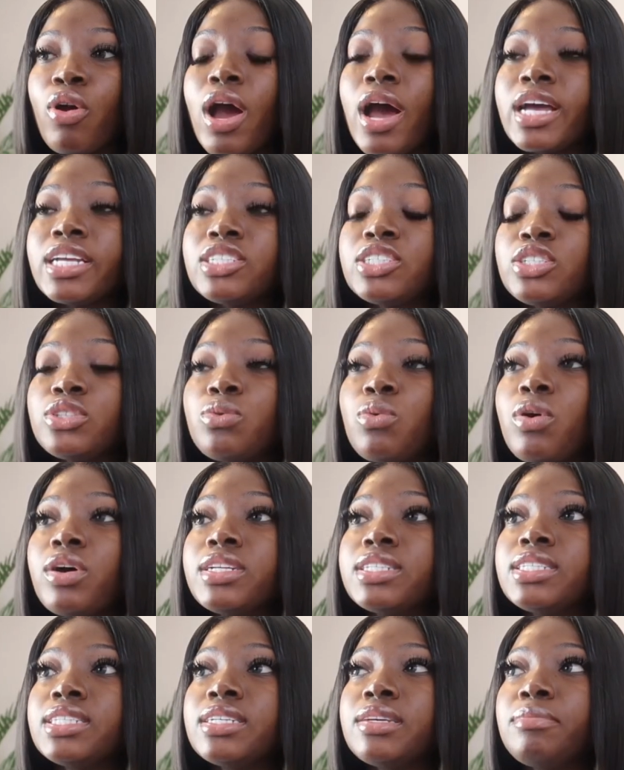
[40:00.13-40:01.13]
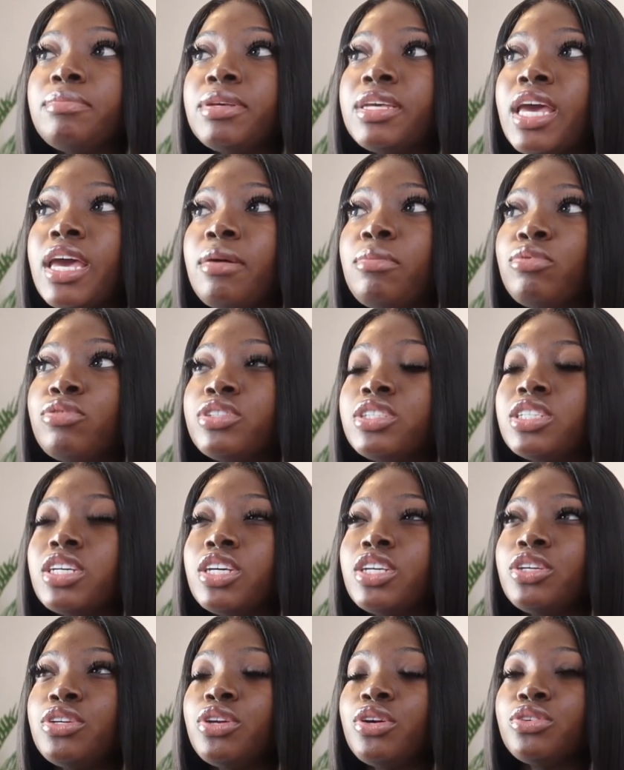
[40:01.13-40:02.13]
I just want to be able to,
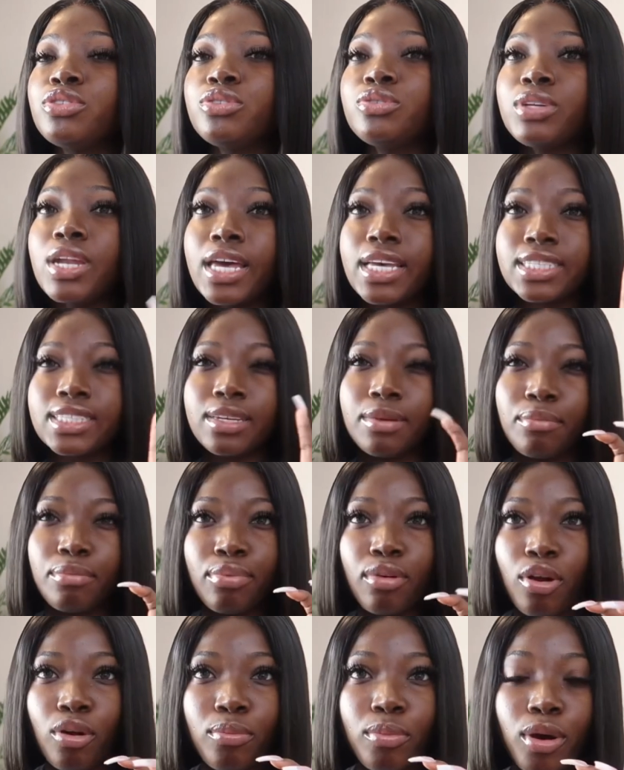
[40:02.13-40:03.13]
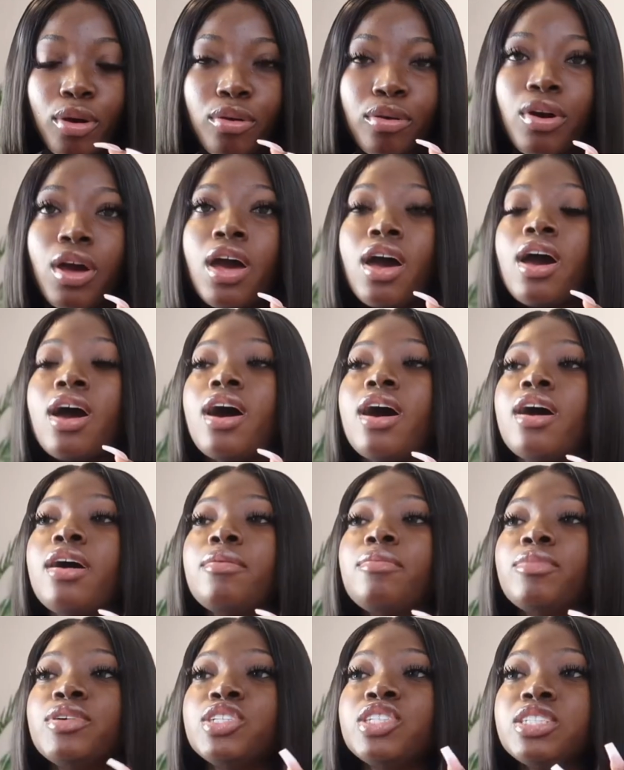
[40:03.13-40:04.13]
you know, do like some promo,
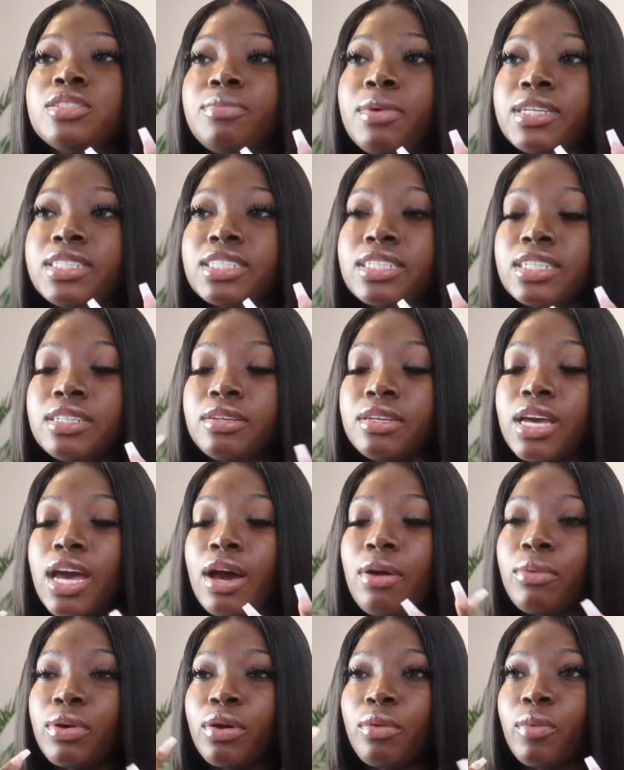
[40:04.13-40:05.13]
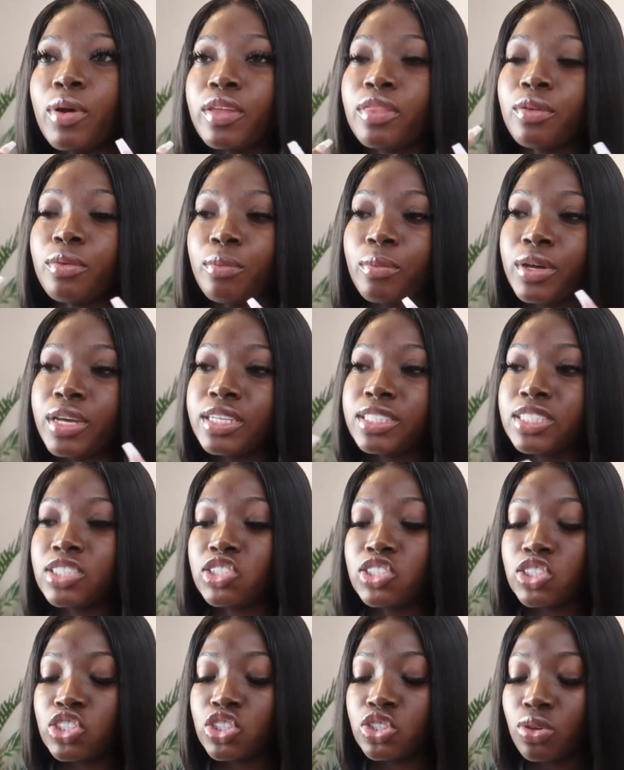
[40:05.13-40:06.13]
which is basically I want to wear the wigs and
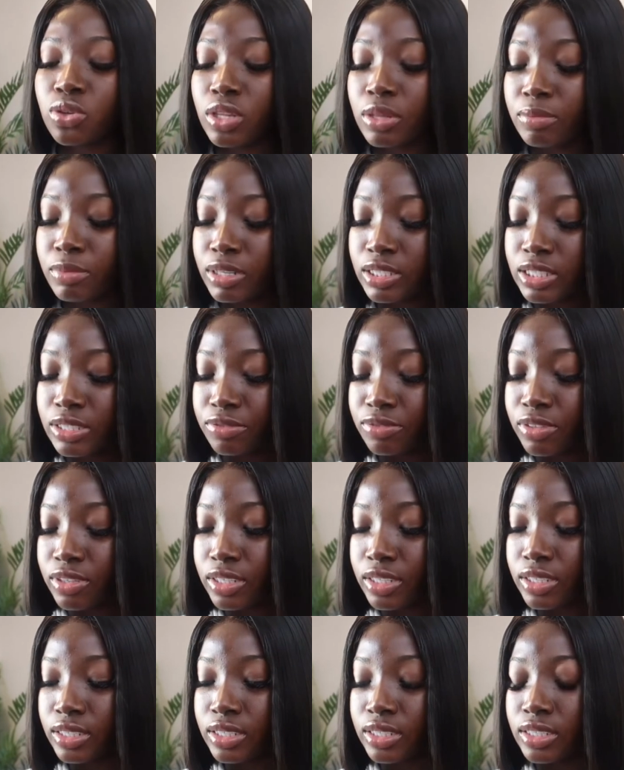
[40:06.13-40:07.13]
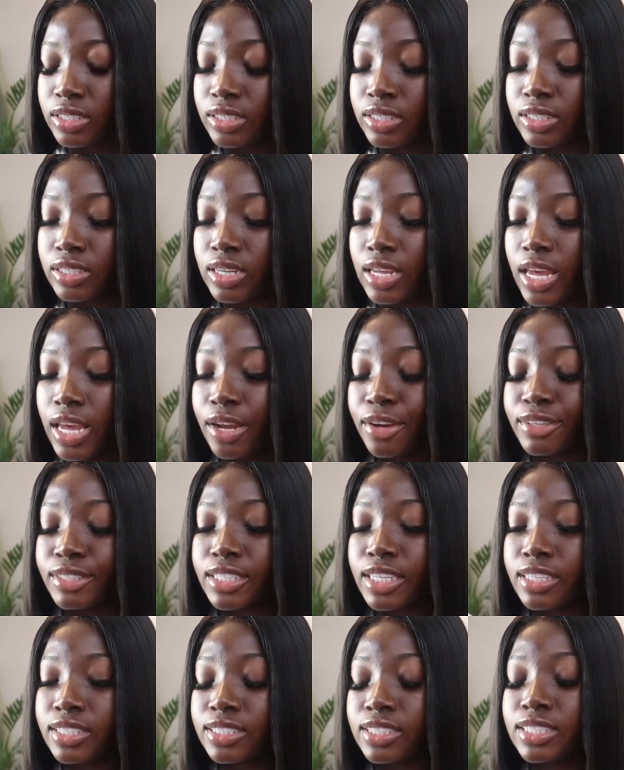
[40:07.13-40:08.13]
just show them the different hair
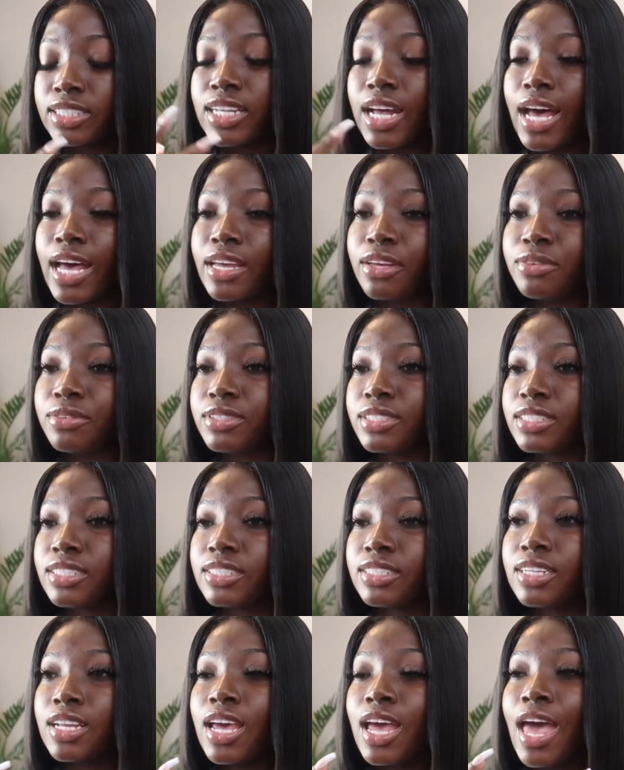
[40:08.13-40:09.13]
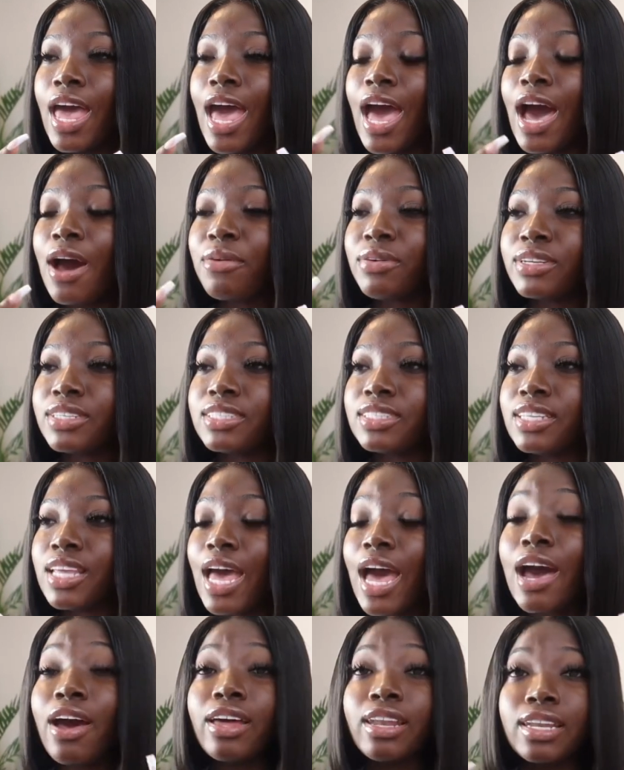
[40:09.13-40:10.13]
styles and how
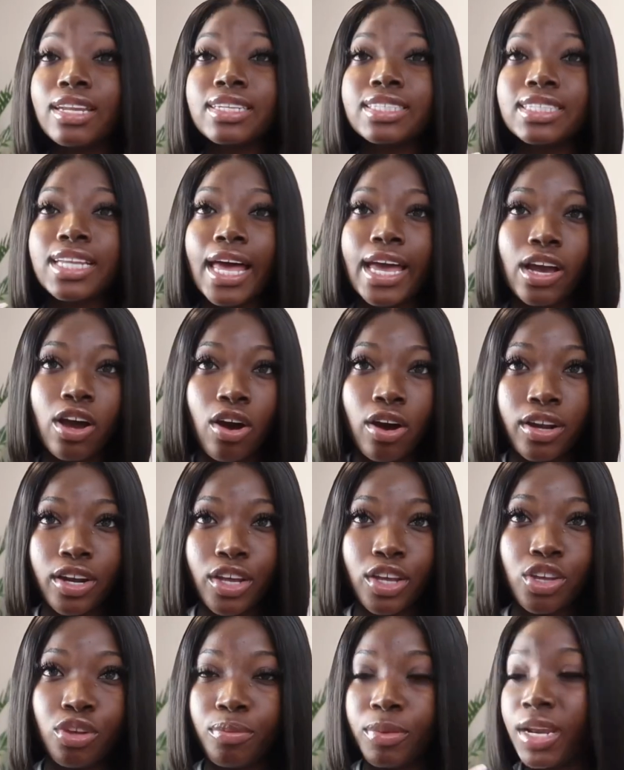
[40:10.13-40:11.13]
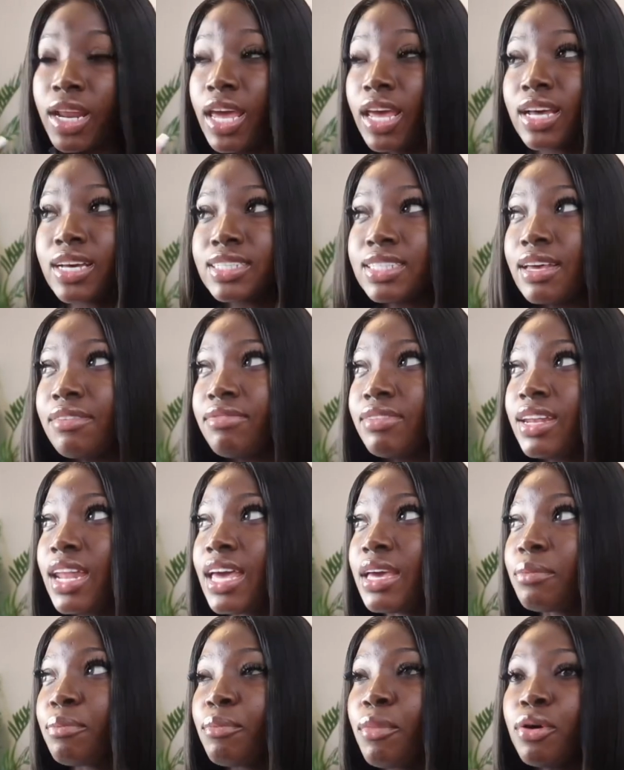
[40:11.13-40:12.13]
it looks like on a human head, because I feel
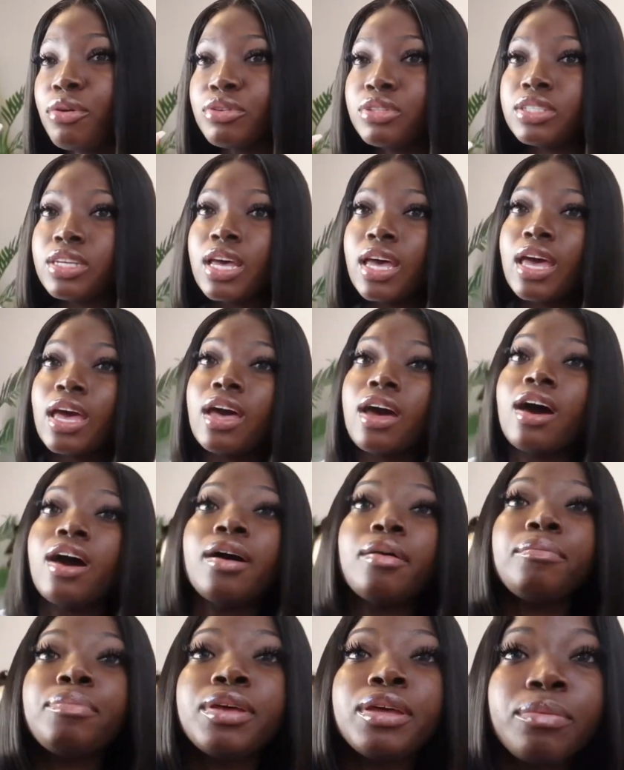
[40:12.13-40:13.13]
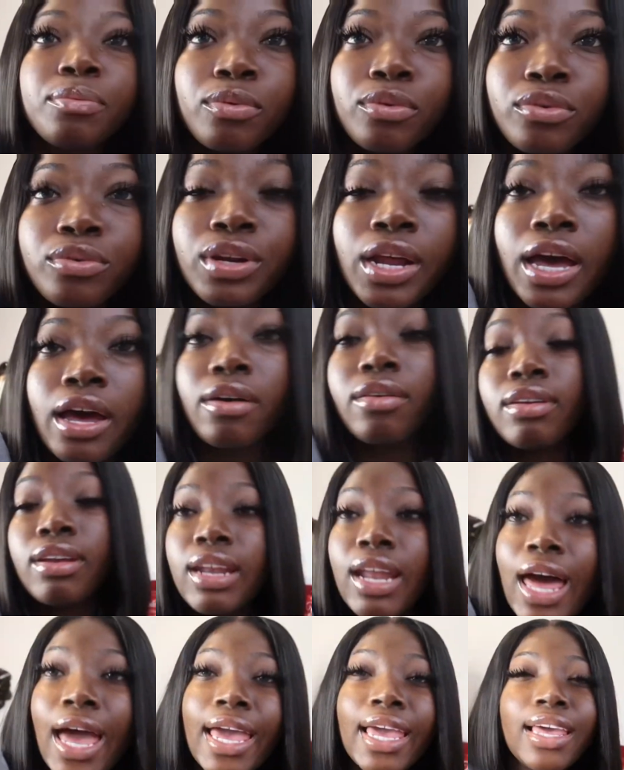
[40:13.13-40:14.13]
like most people now
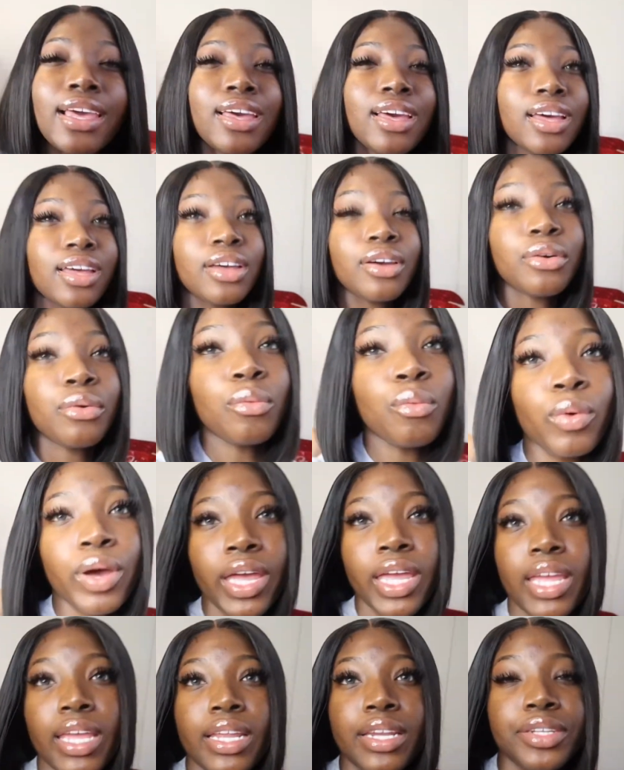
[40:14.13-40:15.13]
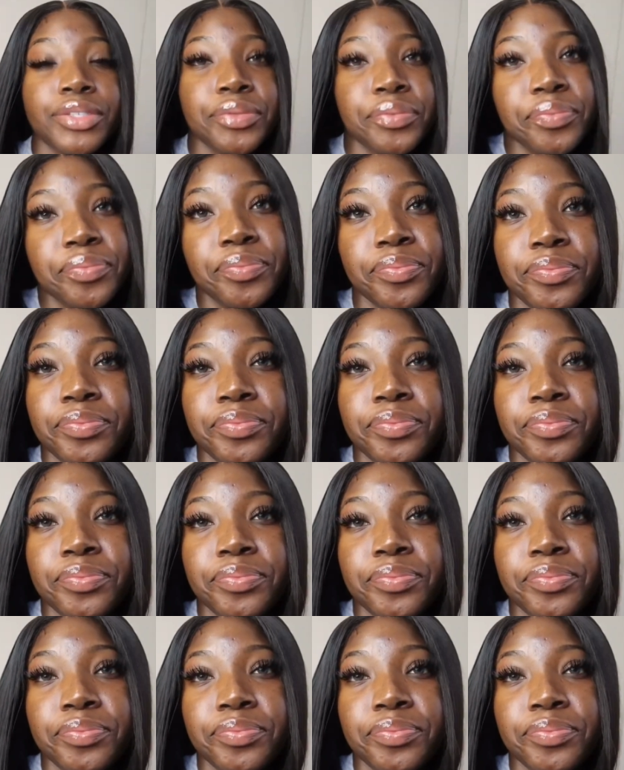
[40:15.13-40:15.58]
like when